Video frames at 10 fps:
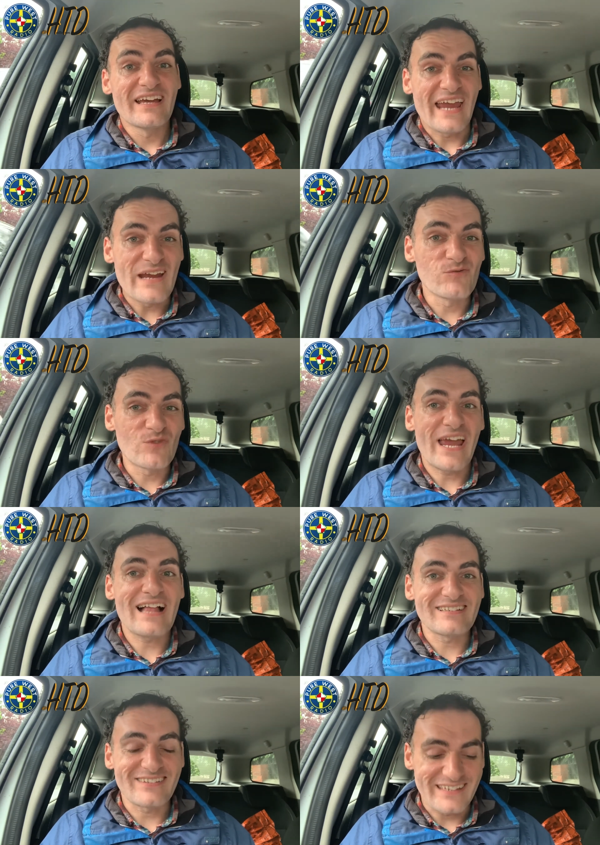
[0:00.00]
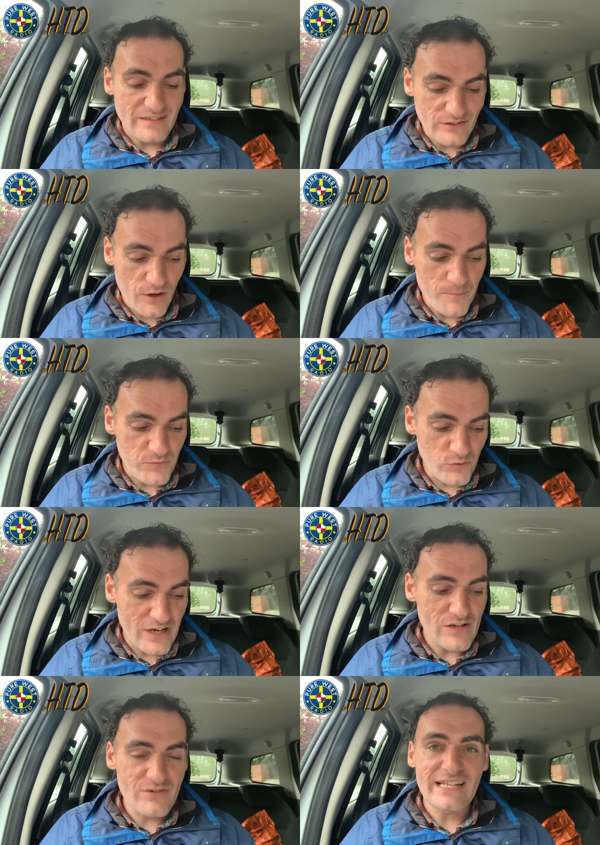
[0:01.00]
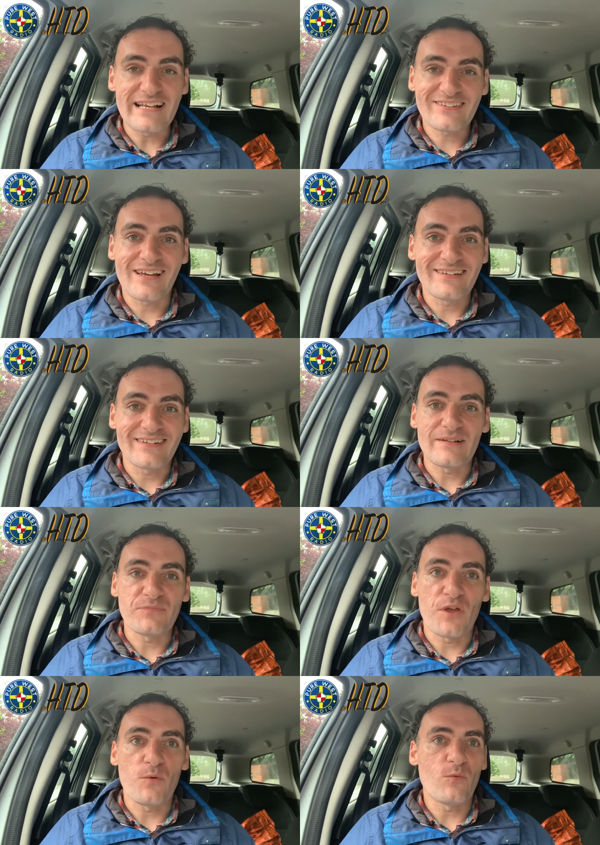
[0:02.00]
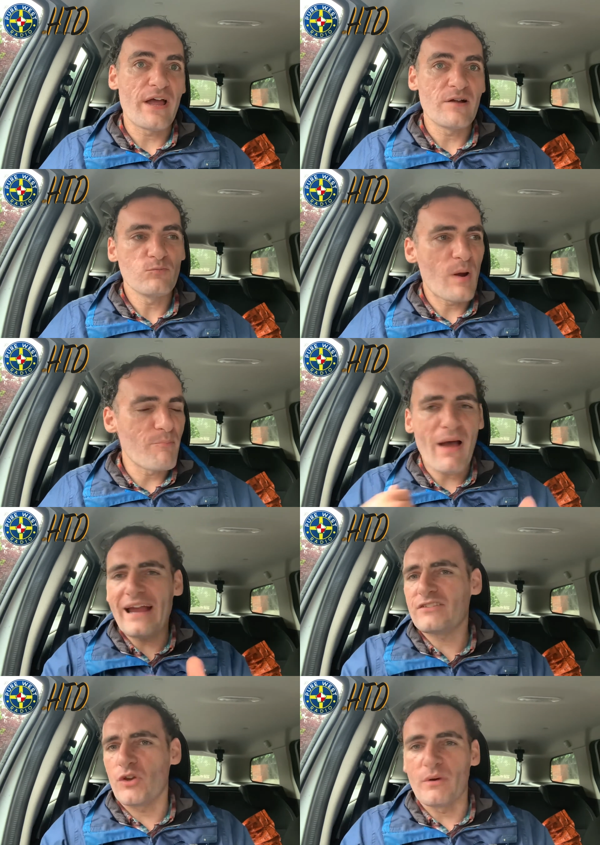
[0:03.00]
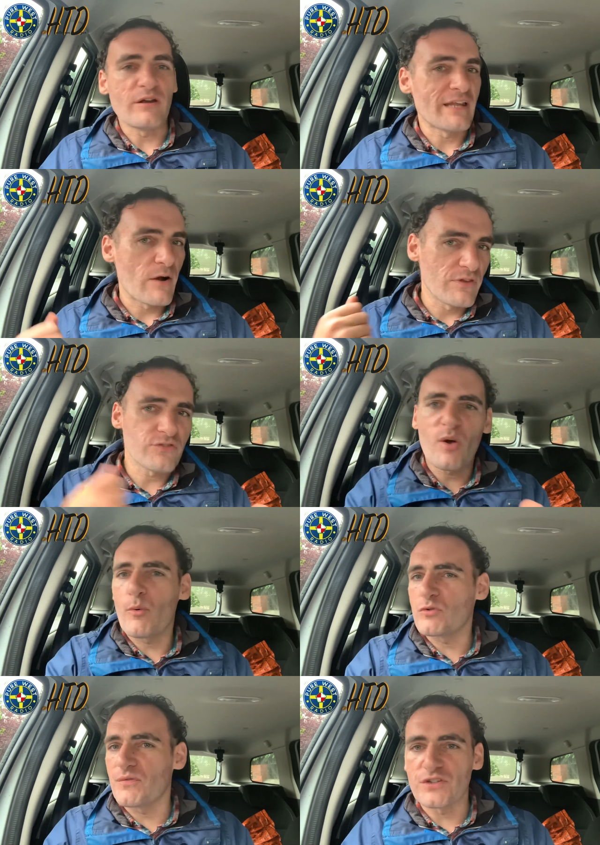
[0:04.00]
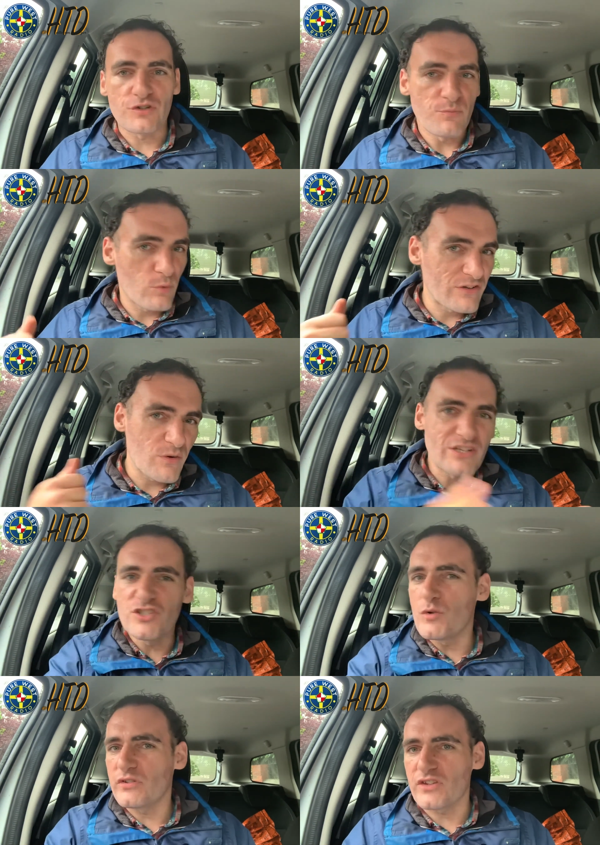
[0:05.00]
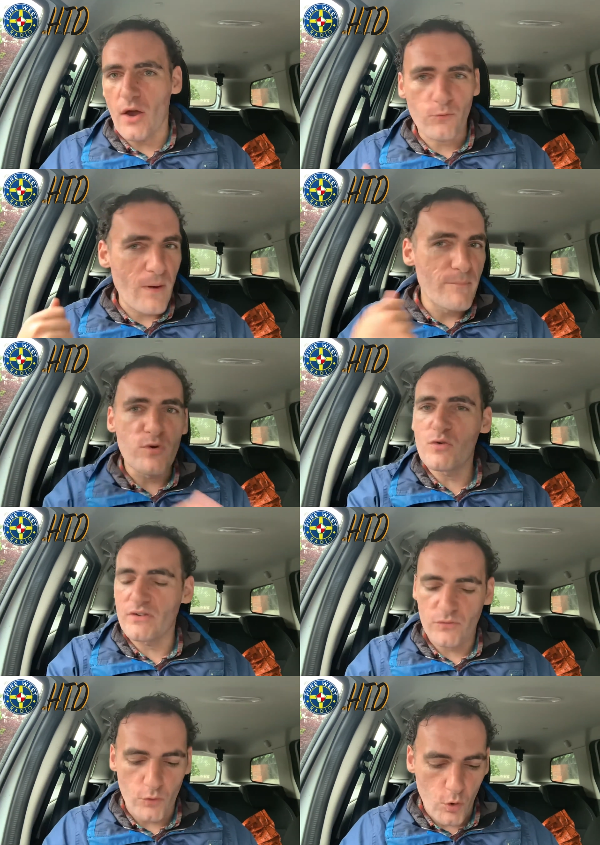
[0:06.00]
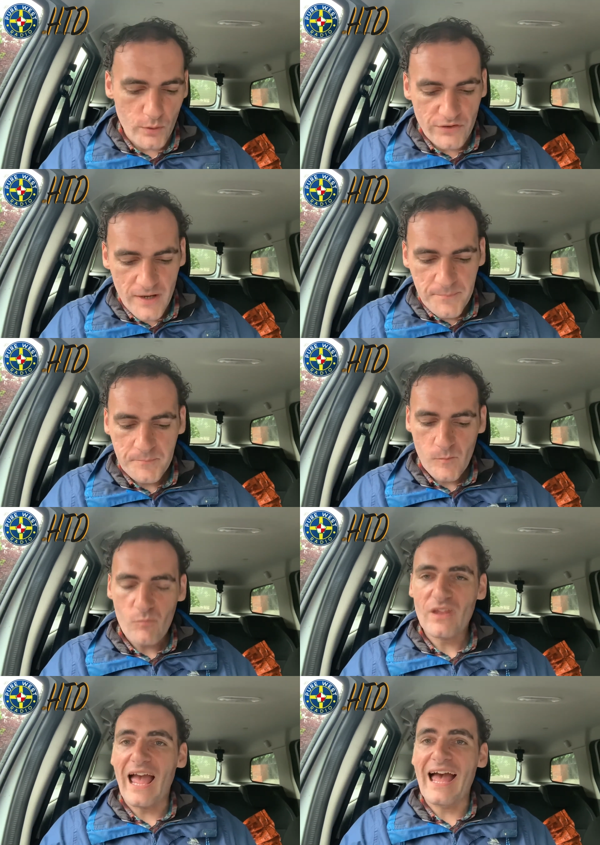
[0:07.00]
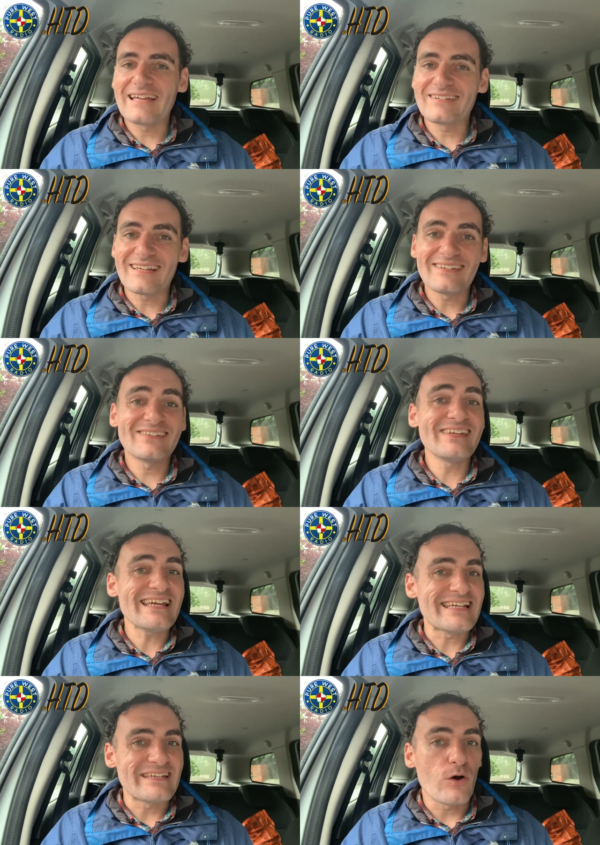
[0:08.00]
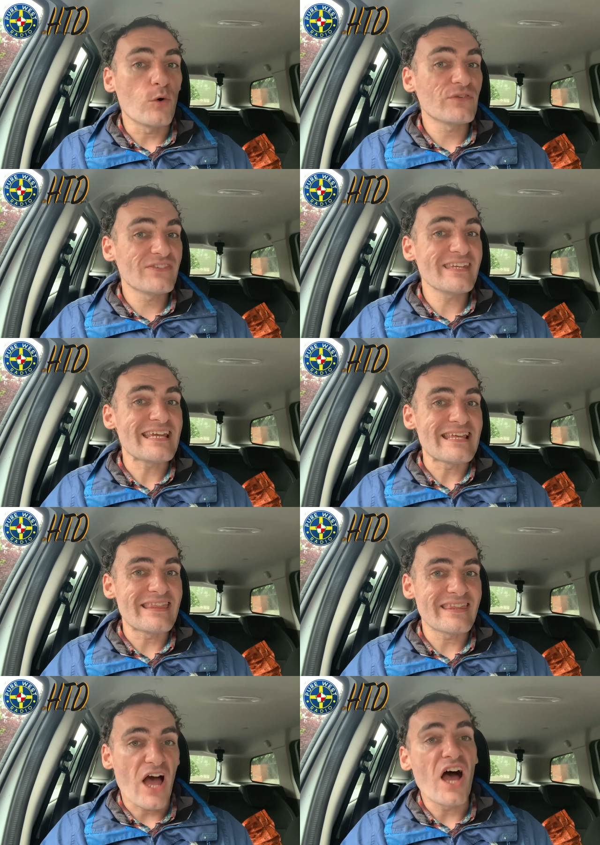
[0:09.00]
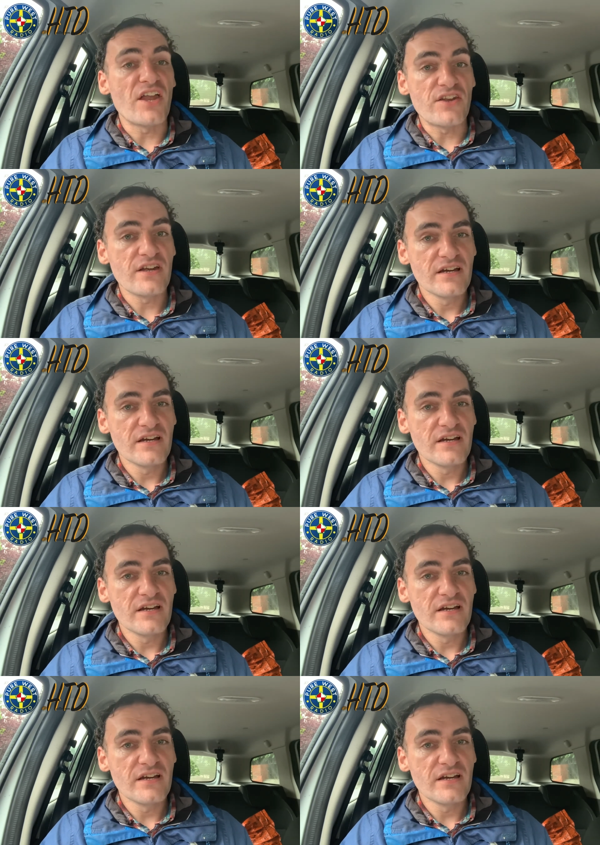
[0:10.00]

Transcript: in reality. So really exciting that we're back to it now. There's no more revision. We're doing new stuff. We're moving forward. And sy'n or sy'n